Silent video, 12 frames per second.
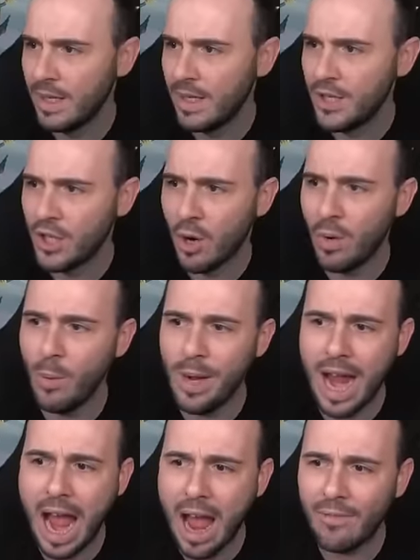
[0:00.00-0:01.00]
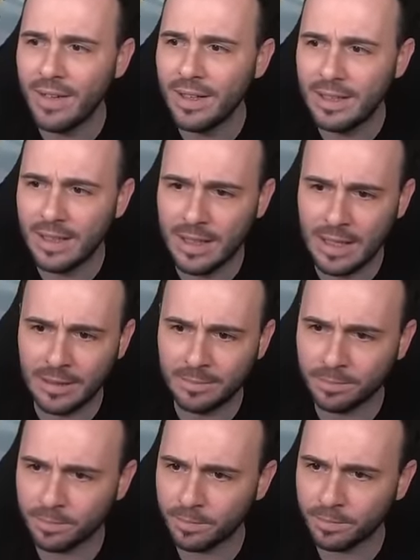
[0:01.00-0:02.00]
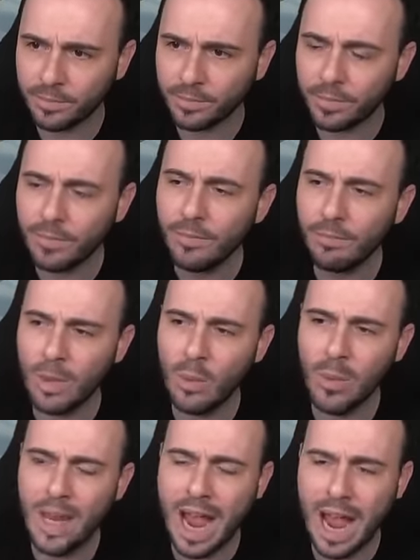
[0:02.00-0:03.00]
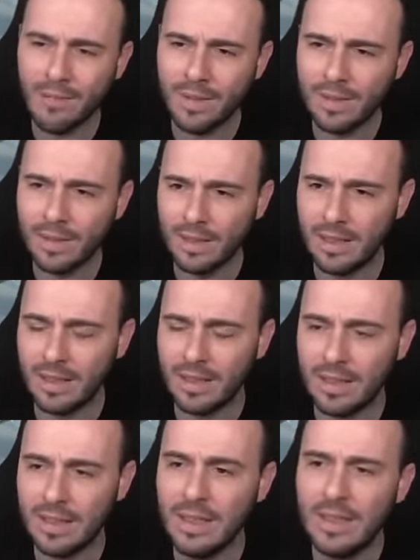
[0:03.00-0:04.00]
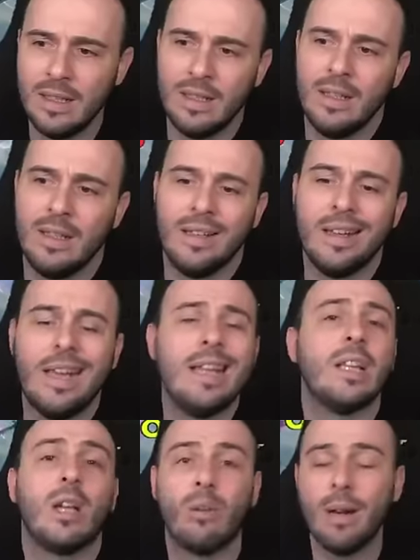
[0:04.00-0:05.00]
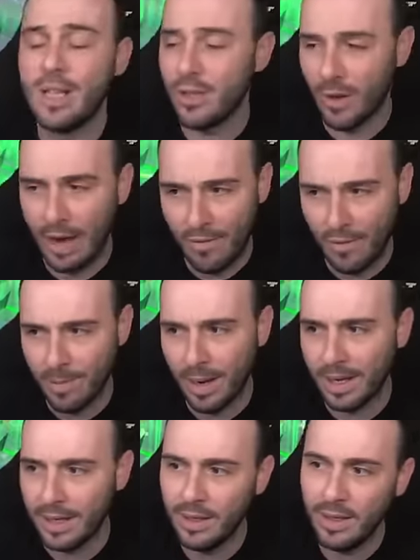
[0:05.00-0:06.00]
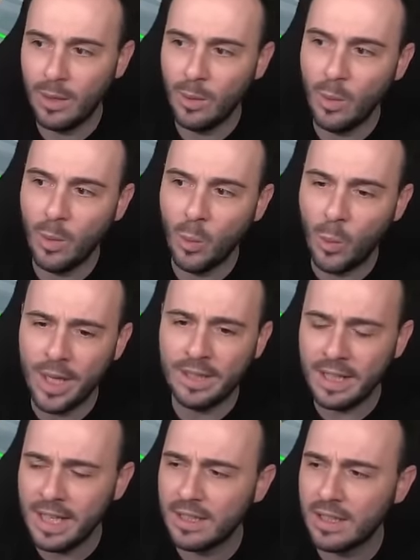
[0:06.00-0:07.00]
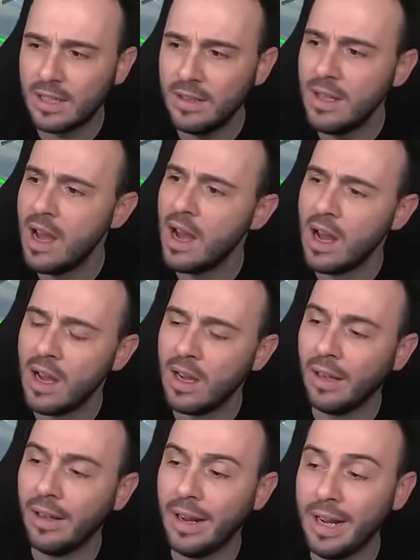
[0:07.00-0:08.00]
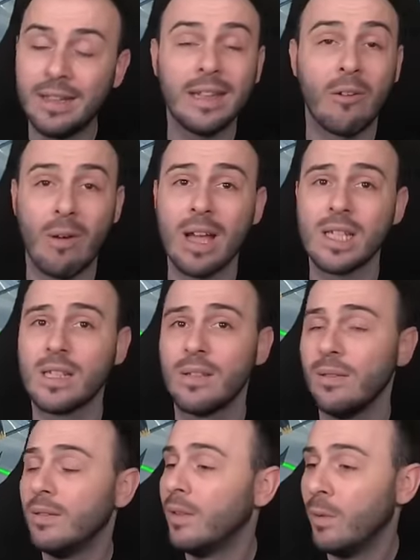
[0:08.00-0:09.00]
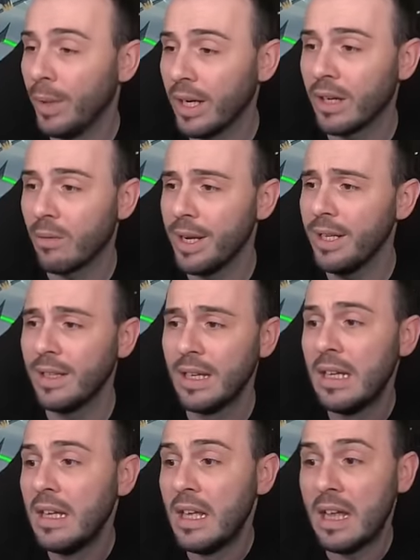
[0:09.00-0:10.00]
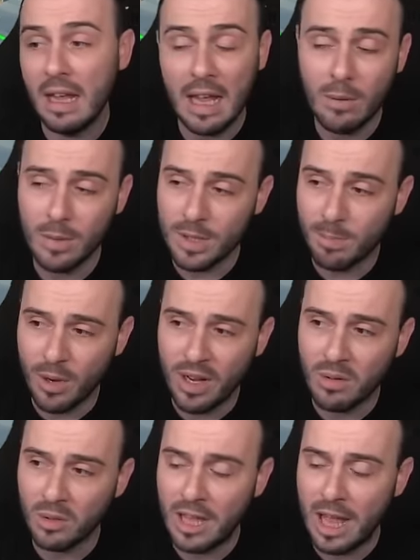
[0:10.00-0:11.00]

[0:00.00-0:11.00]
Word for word: So we haven't, uh, we haven't uh, hit crits on everybody. We did uh, hit Taras with a crit, and was pretty good